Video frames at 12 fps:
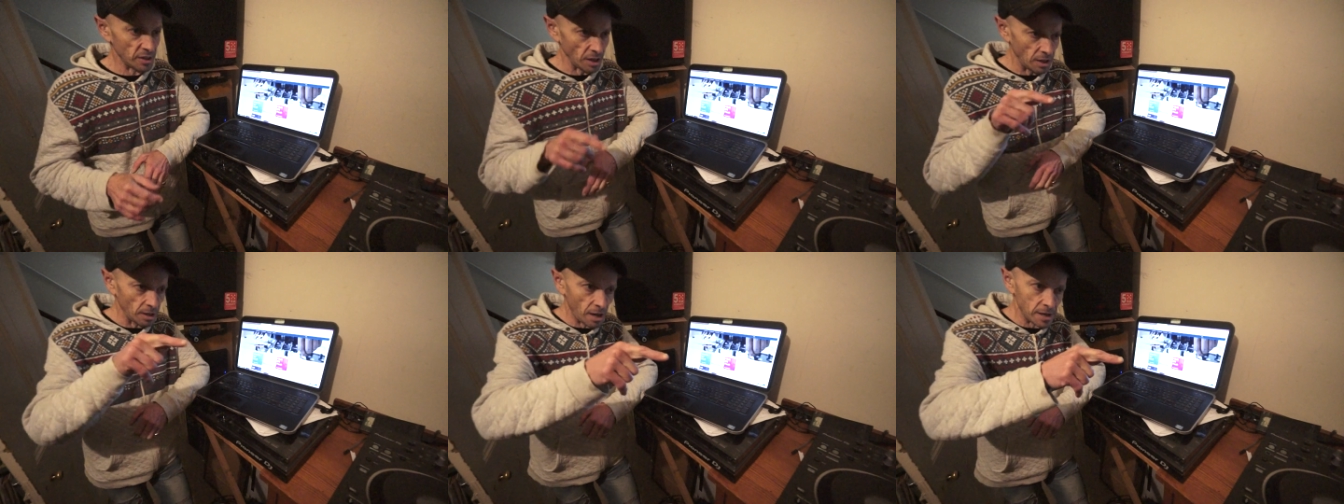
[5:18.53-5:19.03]
You think,
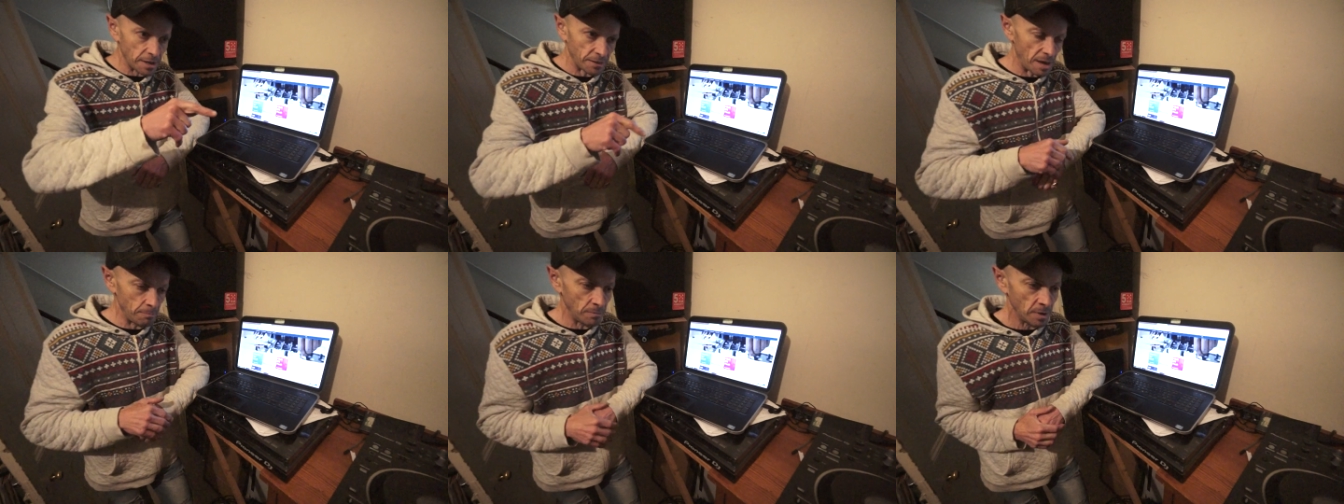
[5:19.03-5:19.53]
I like
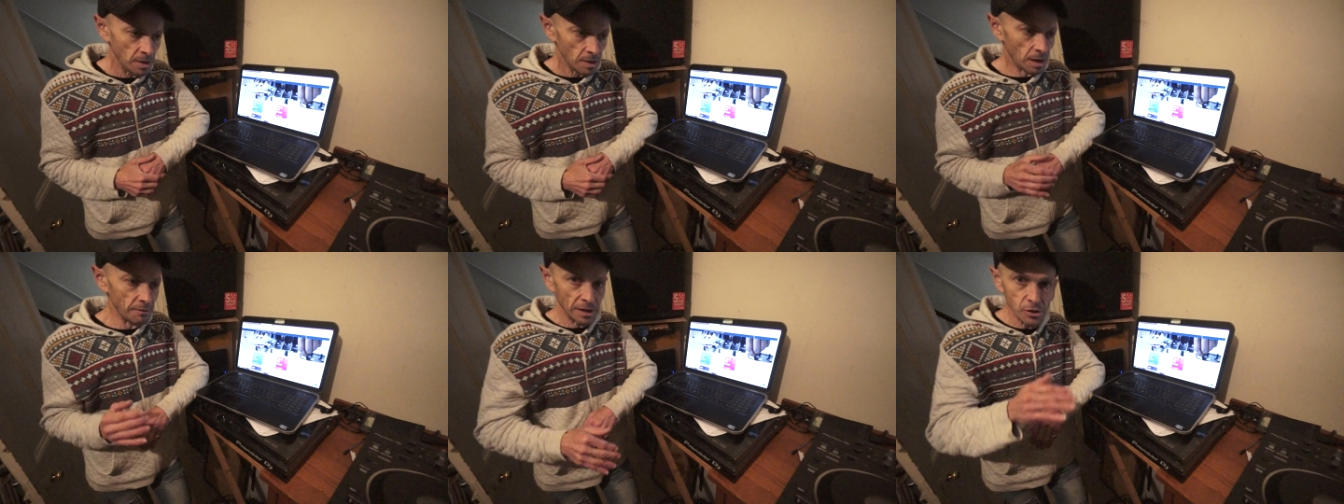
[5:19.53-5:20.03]
them,
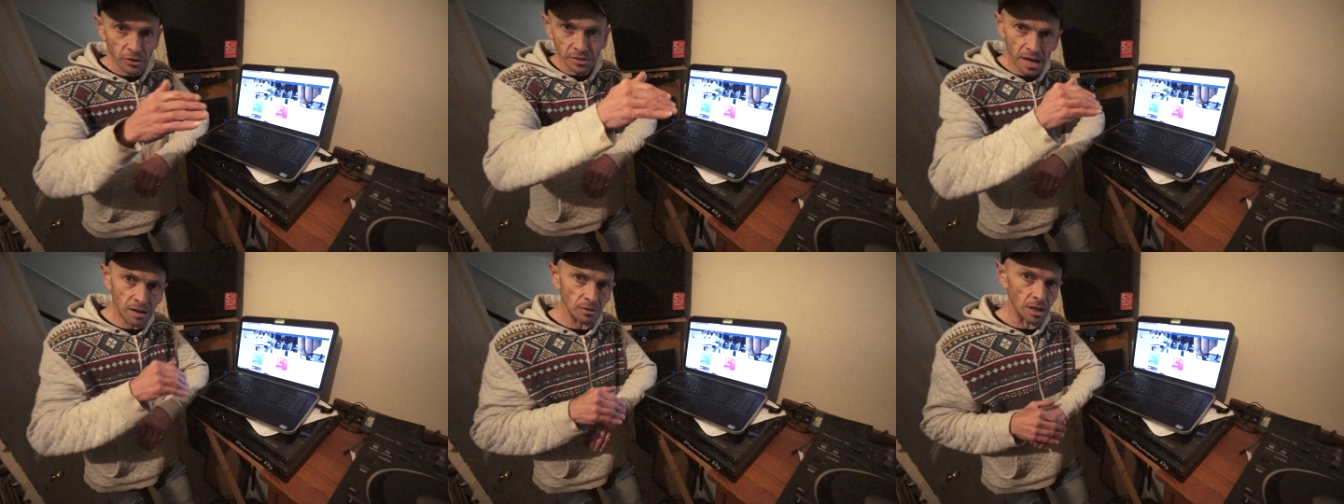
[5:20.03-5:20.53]
and then you can
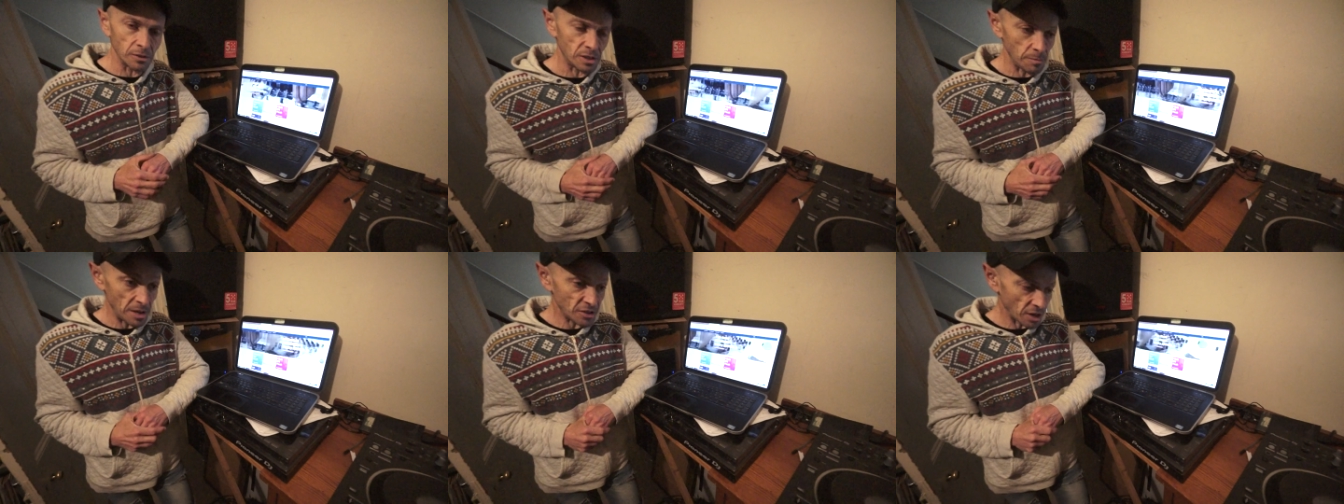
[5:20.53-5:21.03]
download
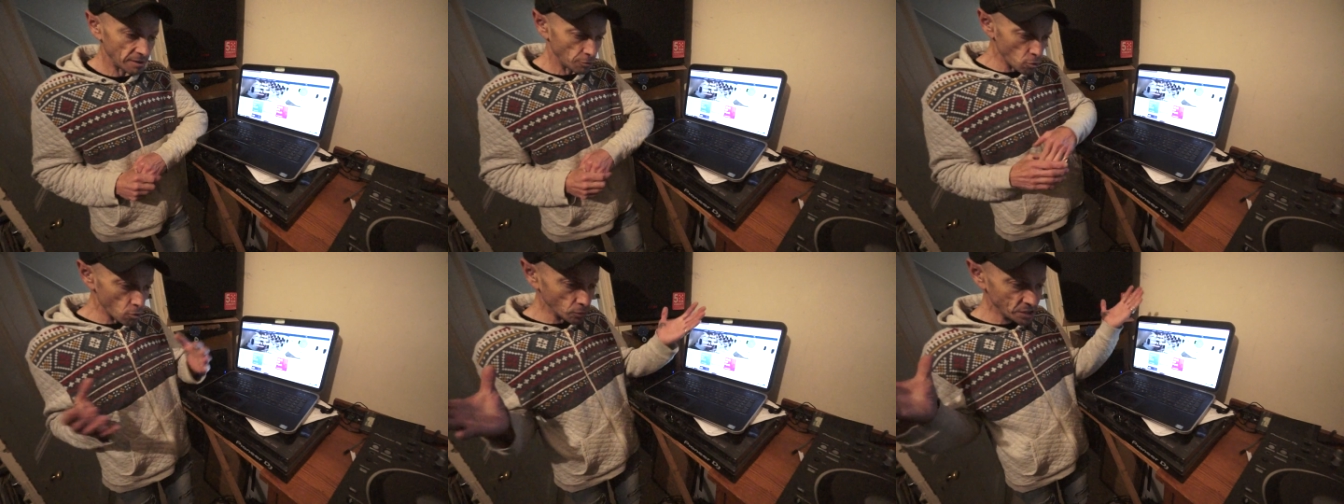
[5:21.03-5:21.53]
them instead of,
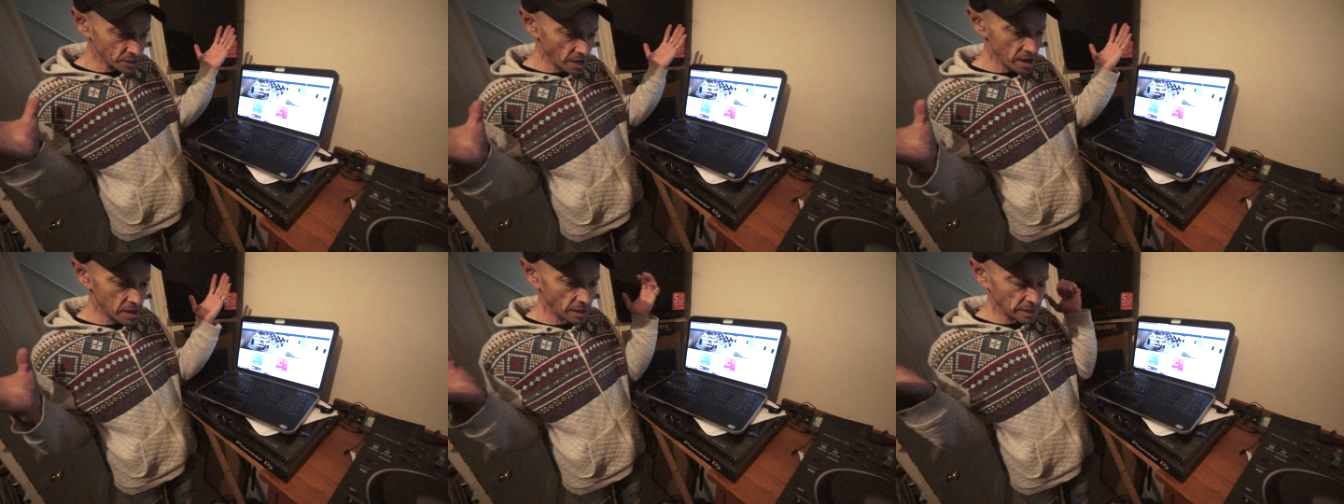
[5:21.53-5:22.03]
oh,
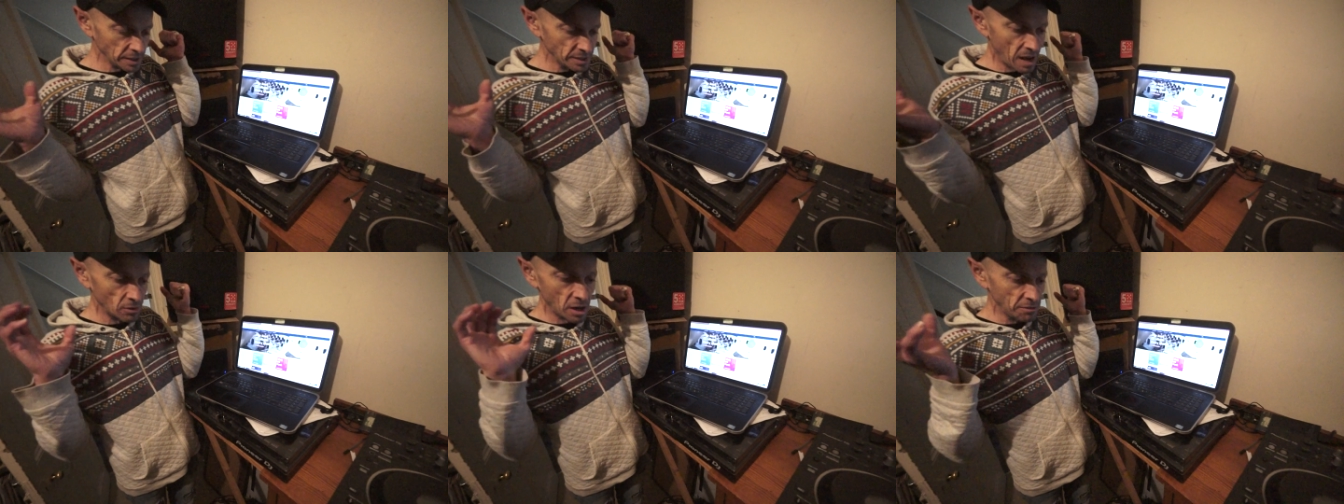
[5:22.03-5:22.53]
today I can
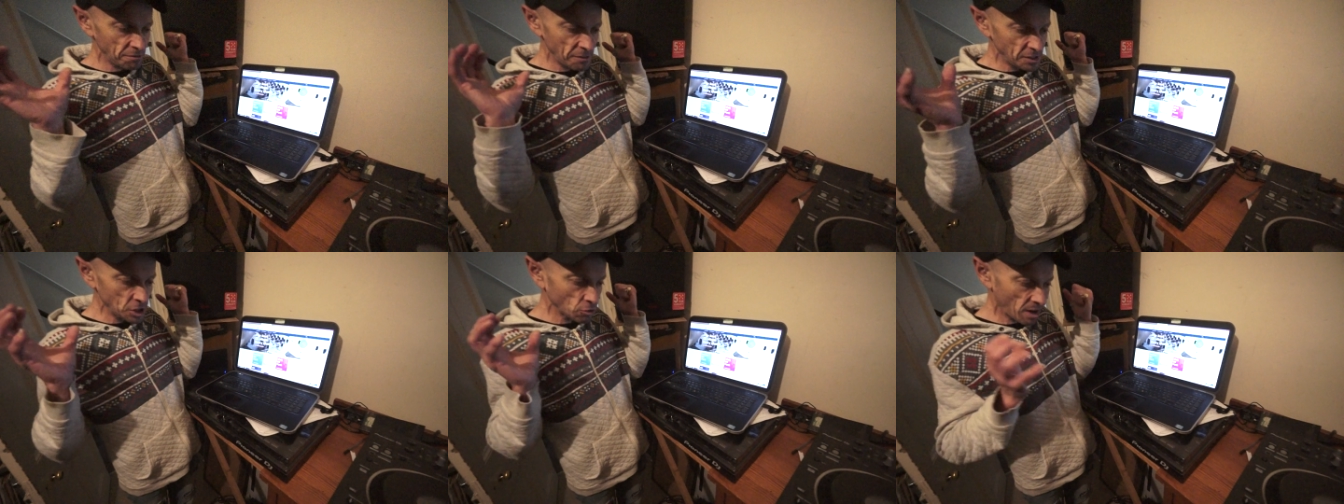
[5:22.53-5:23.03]
download
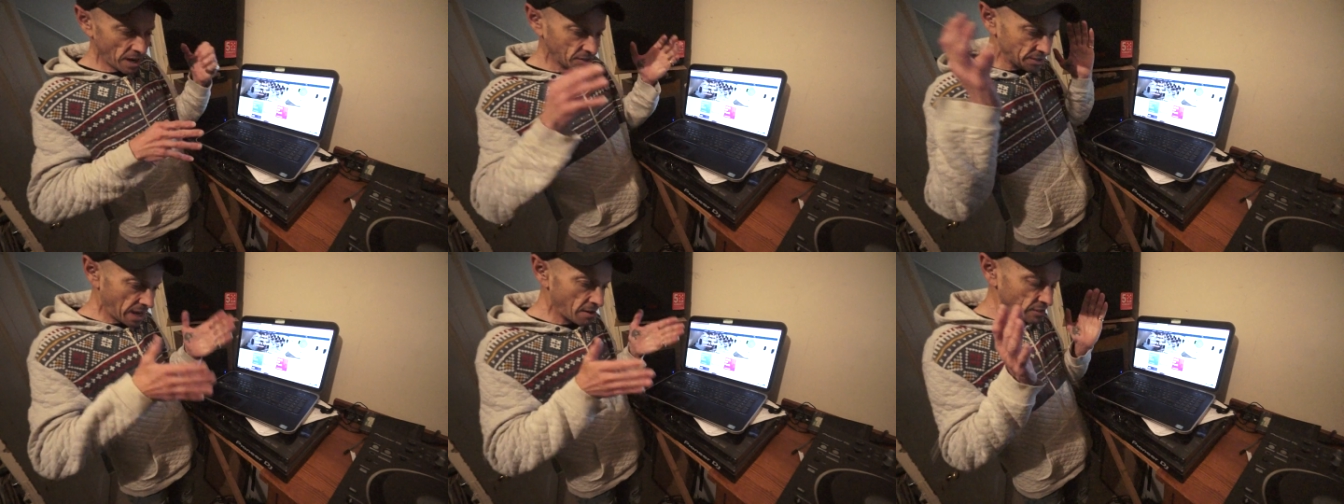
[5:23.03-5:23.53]
50 tracks.
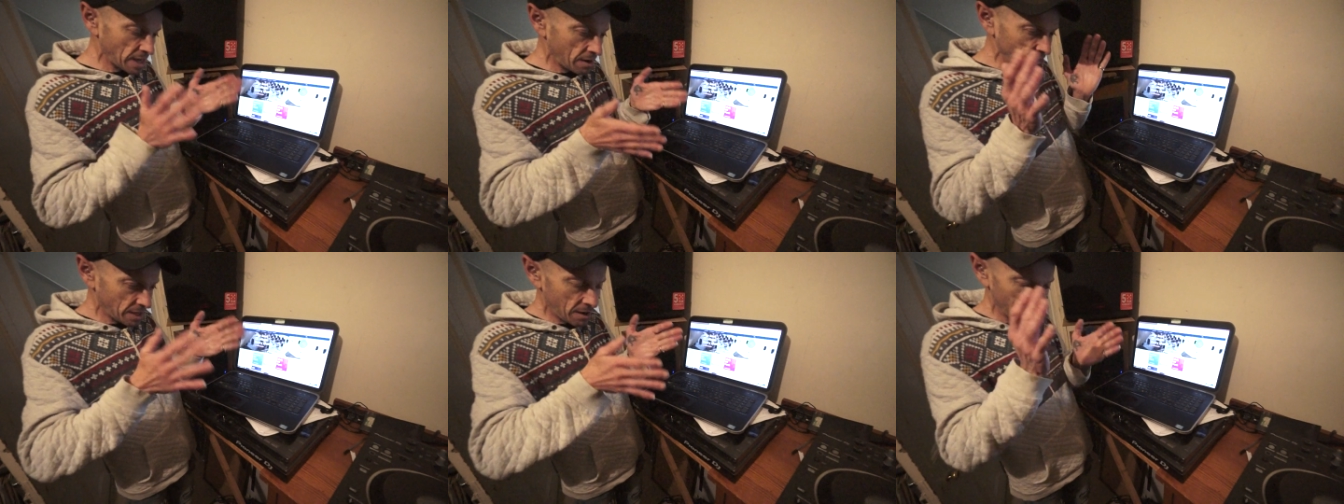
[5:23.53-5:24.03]
Down,
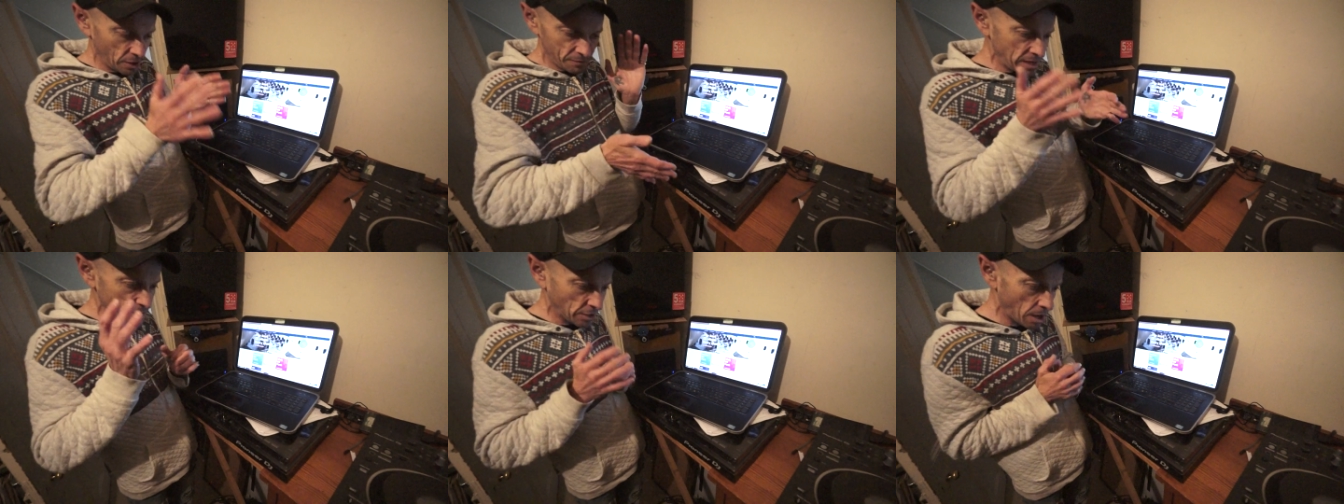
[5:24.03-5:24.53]
down, down.
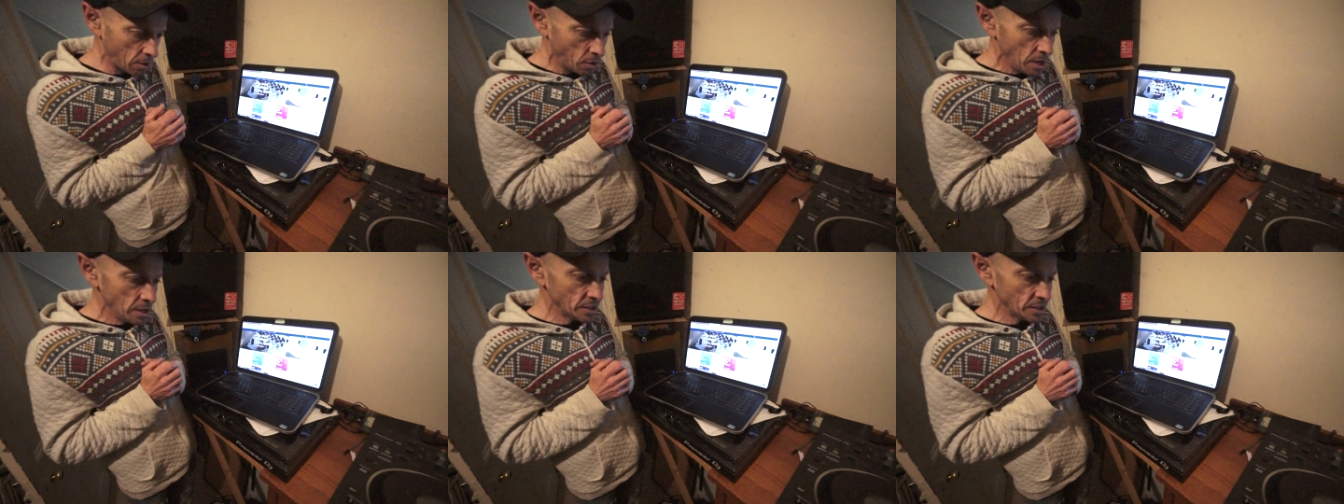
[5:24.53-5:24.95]
There you go.